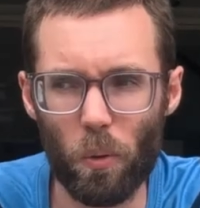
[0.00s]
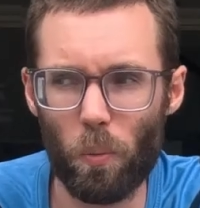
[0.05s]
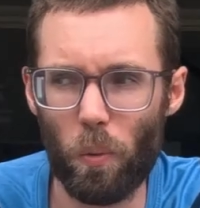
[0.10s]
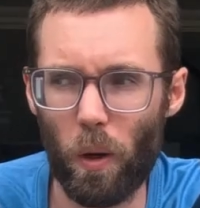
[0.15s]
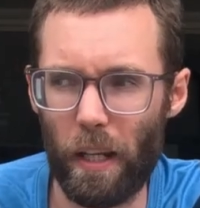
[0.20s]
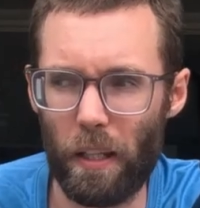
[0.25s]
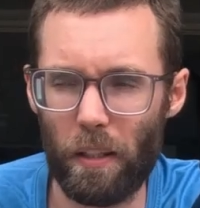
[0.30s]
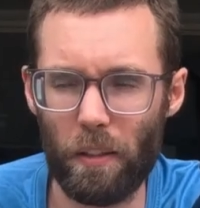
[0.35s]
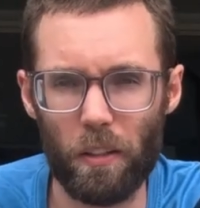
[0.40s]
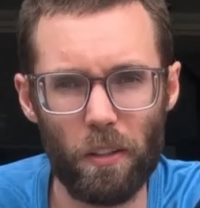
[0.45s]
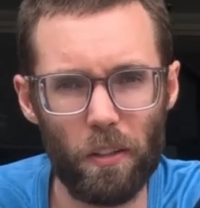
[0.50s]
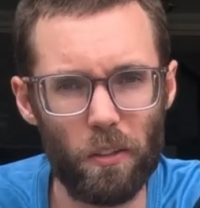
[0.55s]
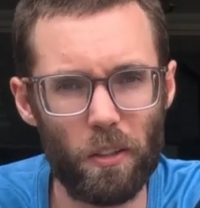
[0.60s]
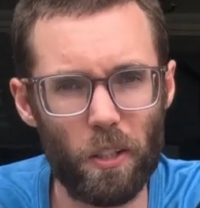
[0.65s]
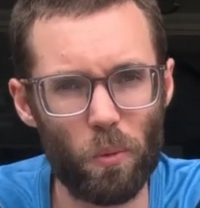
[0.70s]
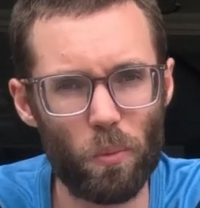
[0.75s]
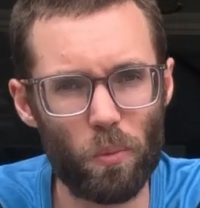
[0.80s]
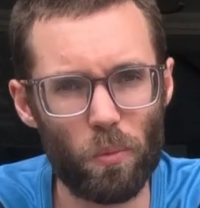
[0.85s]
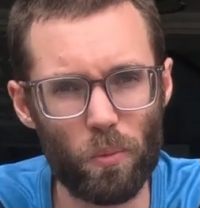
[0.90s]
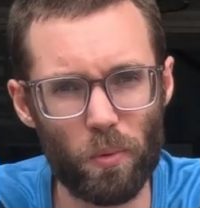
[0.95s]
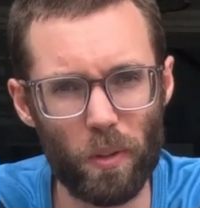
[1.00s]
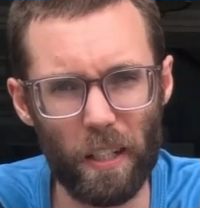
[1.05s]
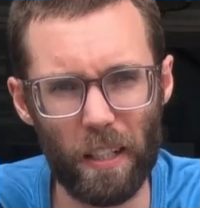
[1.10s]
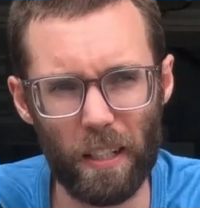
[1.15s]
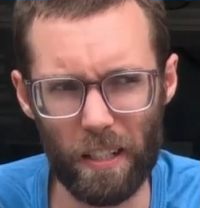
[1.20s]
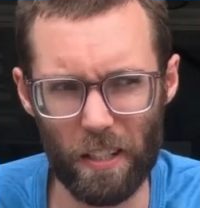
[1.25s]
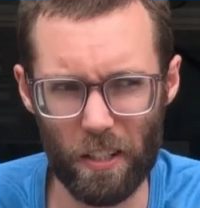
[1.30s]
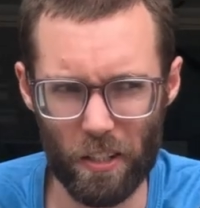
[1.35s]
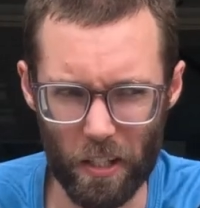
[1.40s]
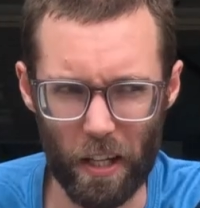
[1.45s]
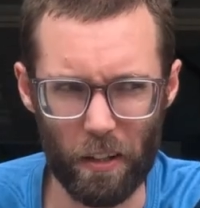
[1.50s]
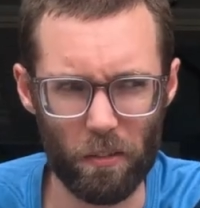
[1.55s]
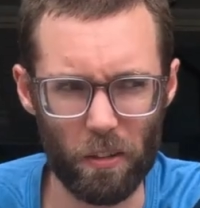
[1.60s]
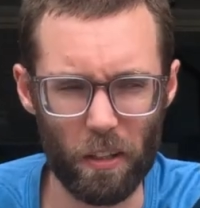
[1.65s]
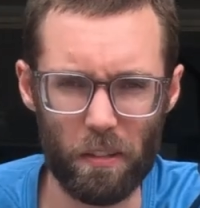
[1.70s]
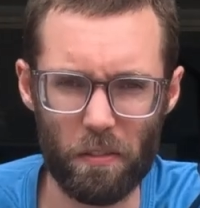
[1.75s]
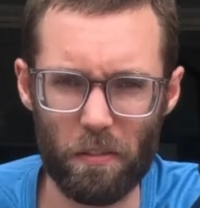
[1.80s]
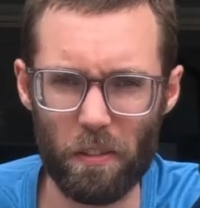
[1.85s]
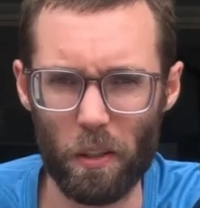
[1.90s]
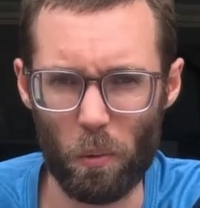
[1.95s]
a way that you don't really
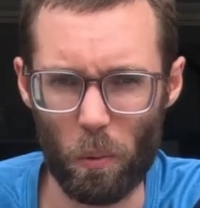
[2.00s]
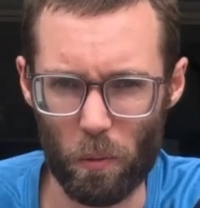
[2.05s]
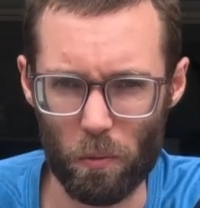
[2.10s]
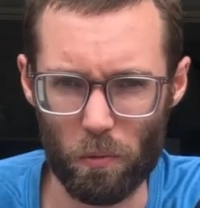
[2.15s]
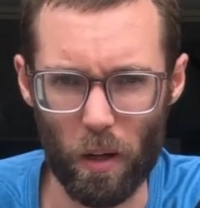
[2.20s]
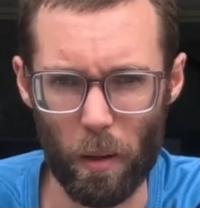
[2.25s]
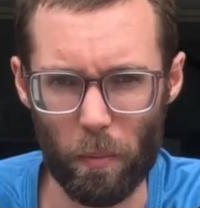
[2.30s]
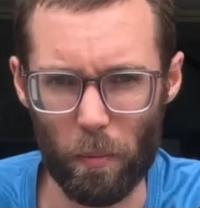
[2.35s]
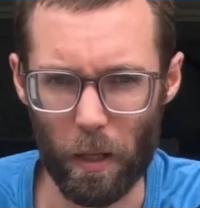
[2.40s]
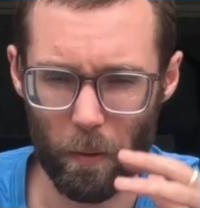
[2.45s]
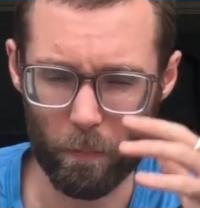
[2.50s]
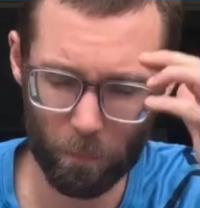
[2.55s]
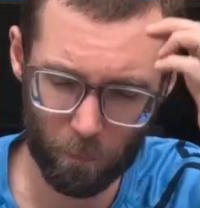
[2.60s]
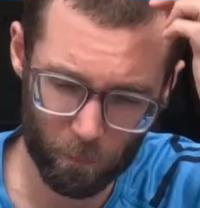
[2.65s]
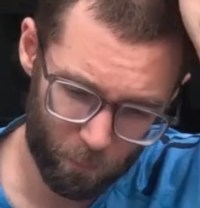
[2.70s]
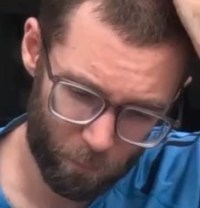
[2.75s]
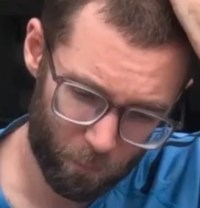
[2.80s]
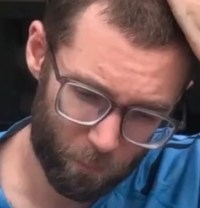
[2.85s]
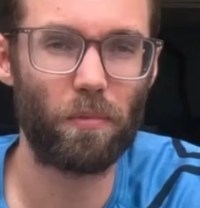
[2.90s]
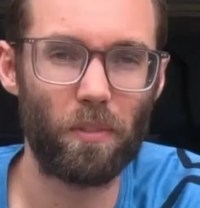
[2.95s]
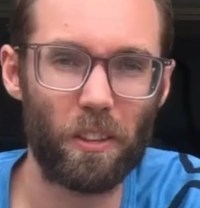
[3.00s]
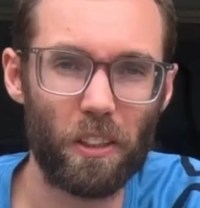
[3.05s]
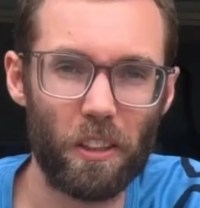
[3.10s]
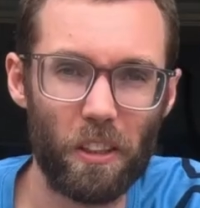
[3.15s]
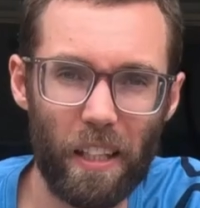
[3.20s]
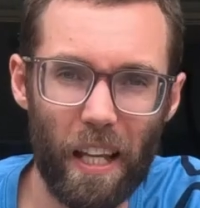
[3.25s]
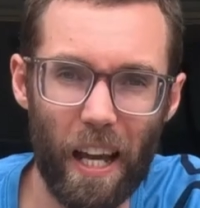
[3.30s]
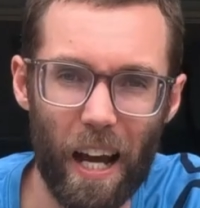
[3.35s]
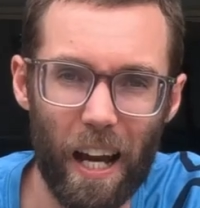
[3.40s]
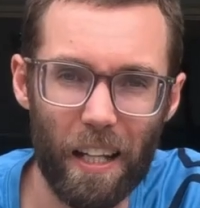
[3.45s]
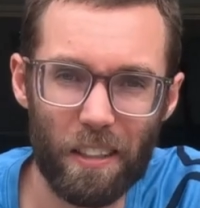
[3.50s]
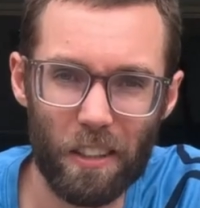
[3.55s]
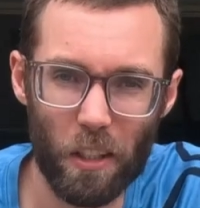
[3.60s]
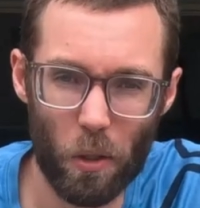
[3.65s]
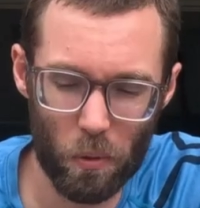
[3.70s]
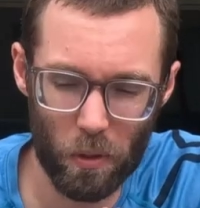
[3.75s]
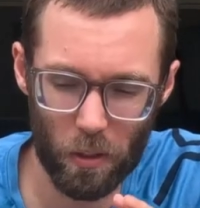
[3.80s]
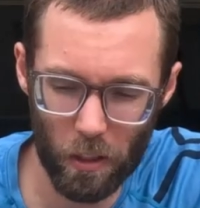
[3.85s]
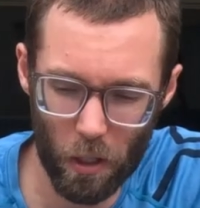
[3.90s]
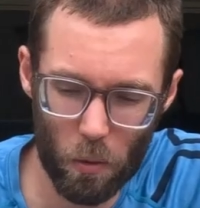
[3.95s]
generally feel with rubber. So yeah, I
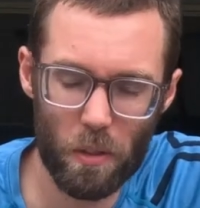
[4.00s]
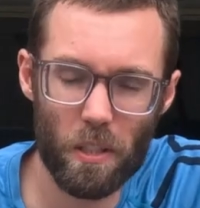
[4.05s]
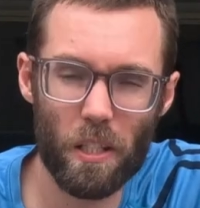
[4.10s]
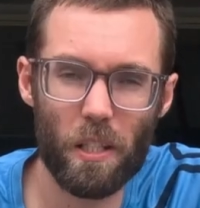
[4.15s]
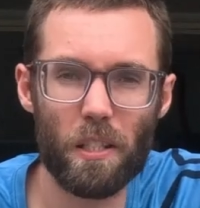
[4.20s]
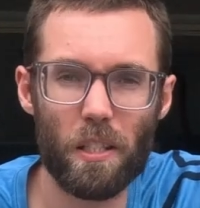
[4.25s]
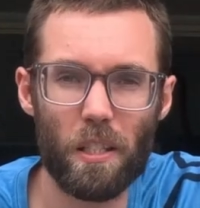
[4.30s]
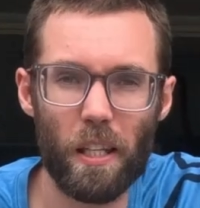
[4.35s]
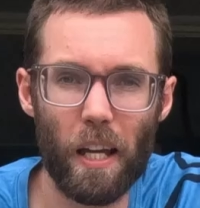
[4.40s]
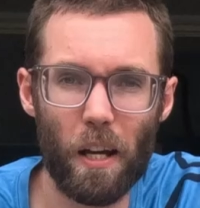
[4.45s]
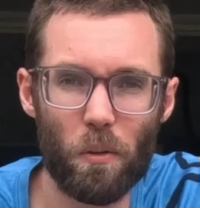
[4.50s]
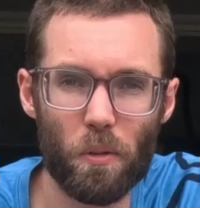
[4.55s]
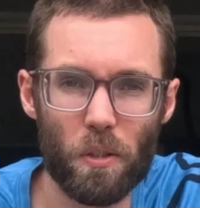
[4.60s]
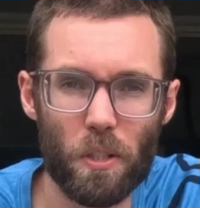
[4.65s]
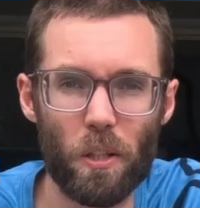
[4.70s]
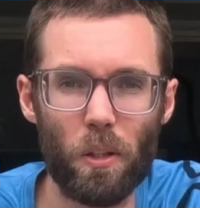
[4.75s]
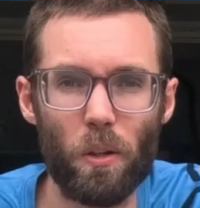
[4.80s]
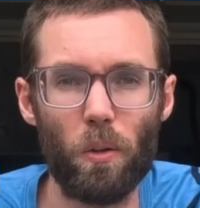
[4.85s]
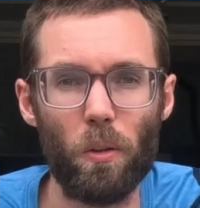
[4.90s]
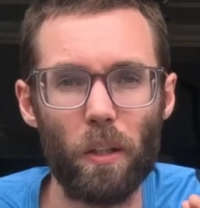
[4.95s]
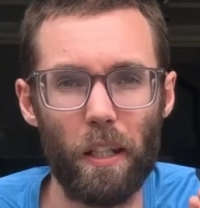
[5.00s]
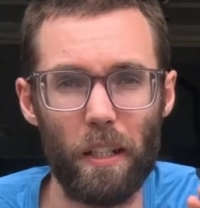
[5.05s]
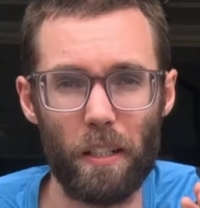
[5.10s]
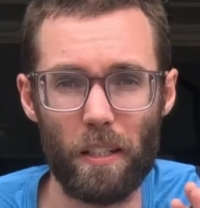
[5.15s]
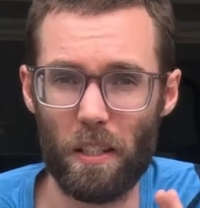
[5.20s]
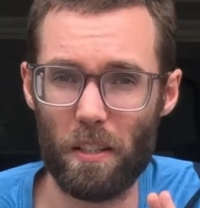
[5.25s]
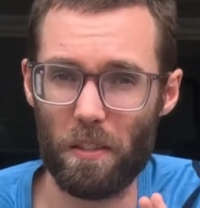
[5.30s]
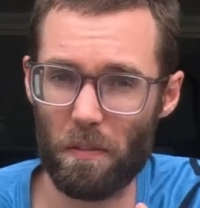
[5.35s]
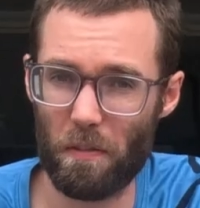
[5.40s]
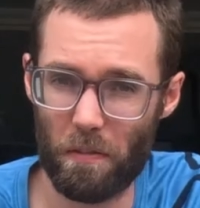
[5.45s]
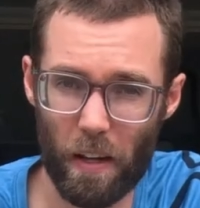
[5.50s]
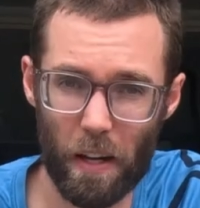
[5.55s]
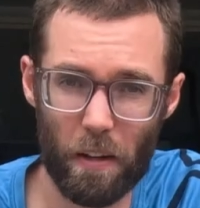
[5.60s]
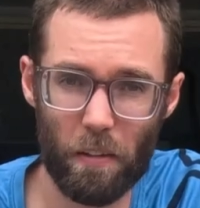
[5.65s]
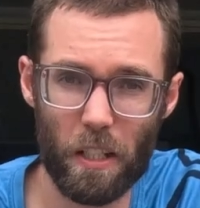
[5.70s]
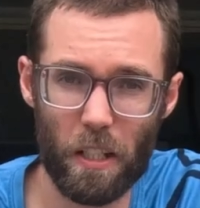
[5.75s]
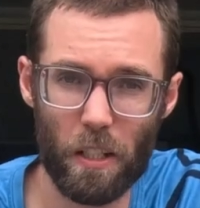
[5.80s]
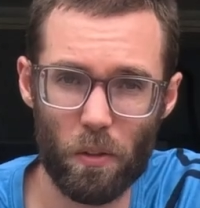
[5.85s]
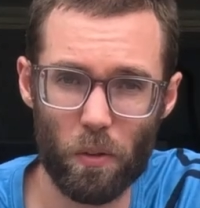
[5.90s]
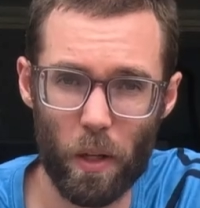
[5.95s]
don't notice the outsole. It is
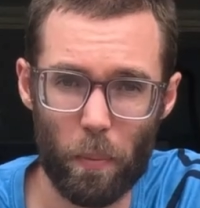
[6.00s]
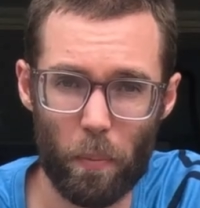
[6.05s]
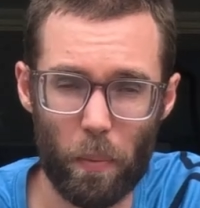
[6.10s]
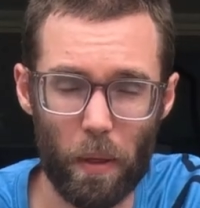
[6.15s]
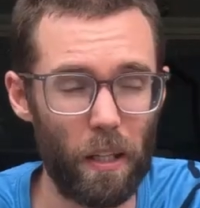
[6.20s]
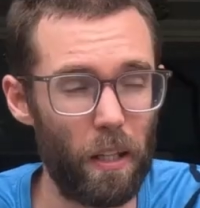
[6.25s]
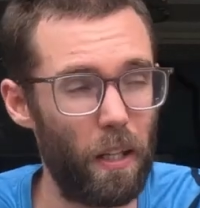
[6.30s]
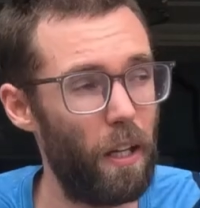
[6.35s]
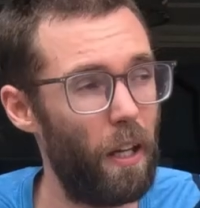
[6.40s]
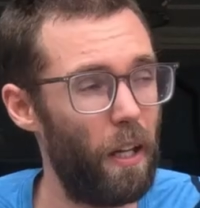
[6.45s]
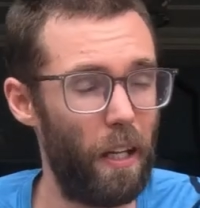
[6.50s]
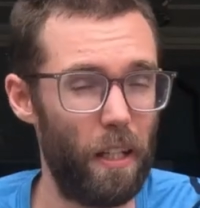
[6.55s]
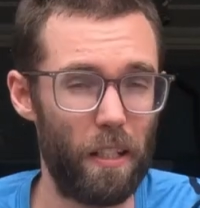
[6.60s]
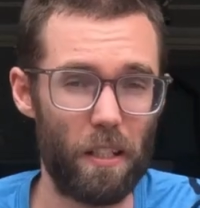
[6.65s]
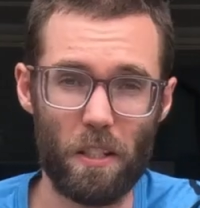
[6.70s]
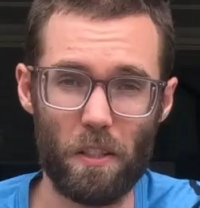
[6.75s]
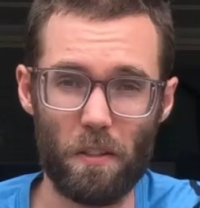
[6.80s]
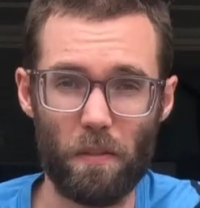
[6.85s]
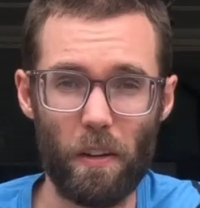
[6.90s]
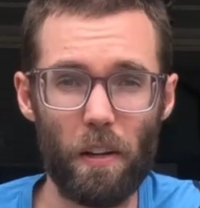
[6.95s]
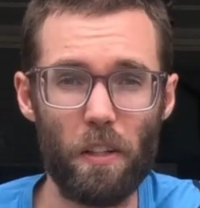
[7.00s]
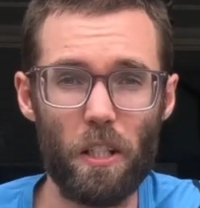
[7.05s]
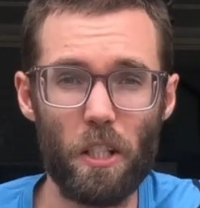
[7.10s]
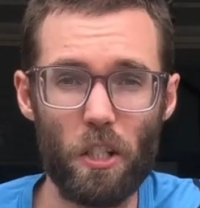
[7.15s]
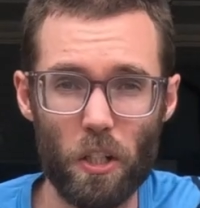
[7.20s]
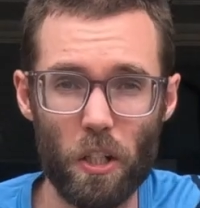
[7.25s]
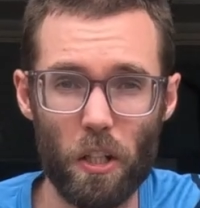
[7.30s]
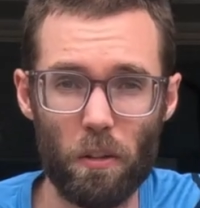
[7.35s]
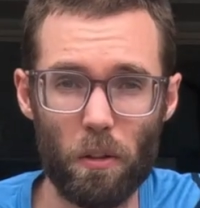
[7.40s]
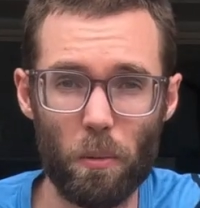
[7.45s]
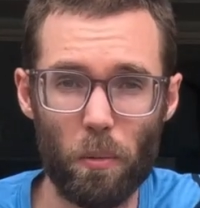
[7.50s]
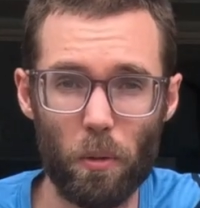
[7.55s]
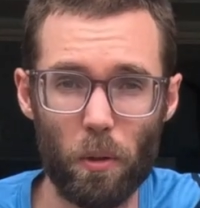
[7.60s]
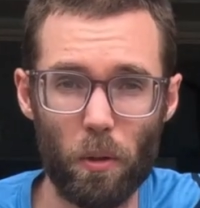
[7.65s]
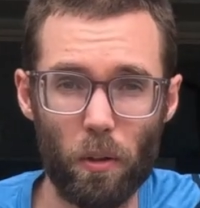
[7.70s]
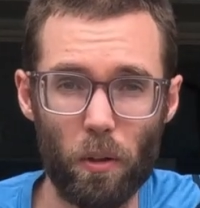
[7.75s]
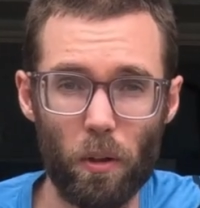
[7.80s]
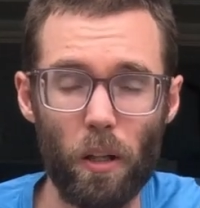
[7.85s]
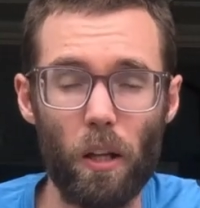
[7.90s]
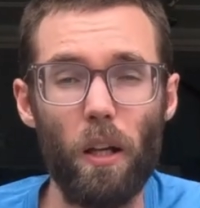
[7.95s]
very grippy, it is very
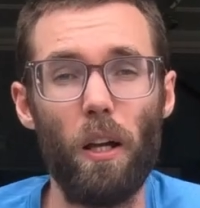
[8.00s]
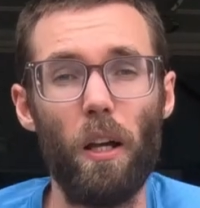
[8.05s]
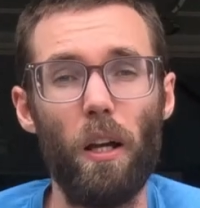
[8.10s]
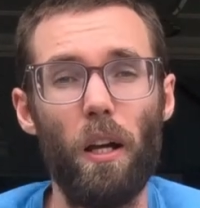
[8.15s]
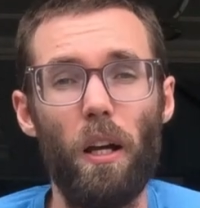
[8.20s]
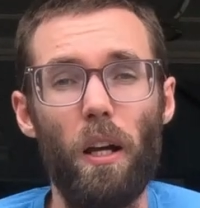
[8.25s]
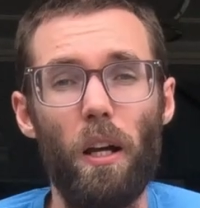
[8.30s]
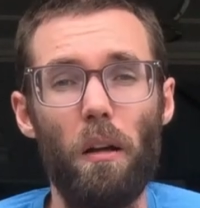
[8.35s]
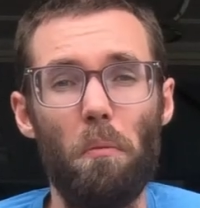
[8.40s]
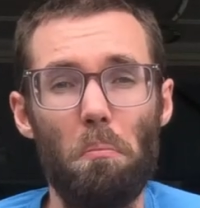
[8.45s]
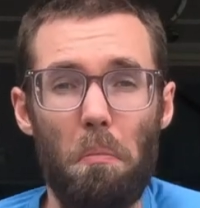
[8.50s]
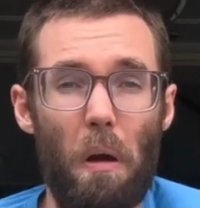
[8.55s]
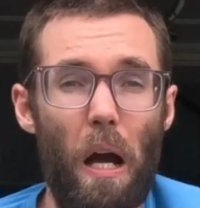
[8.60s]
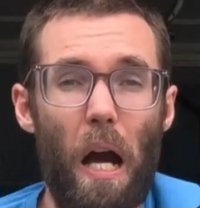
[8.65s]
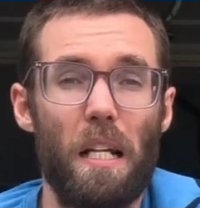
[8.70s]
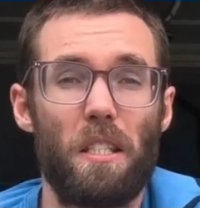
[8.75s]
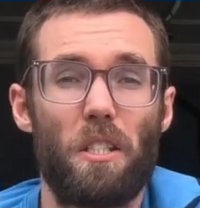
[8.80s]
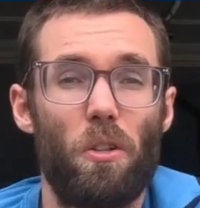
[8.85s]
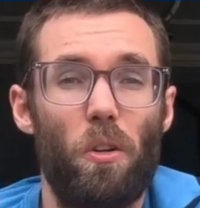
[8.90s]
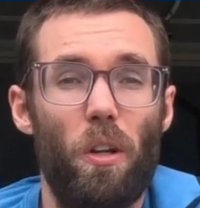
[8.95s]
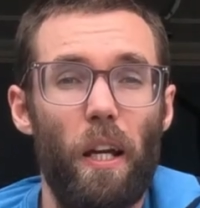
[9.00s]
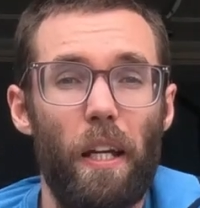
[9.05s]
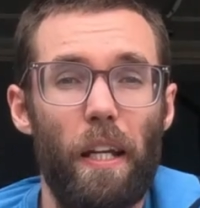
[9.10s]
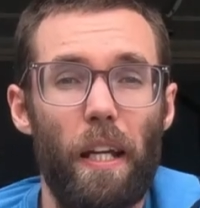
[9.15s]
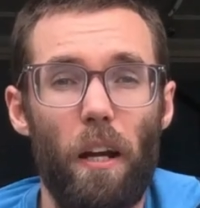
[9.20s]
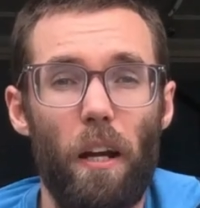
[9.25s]
durable. That's all I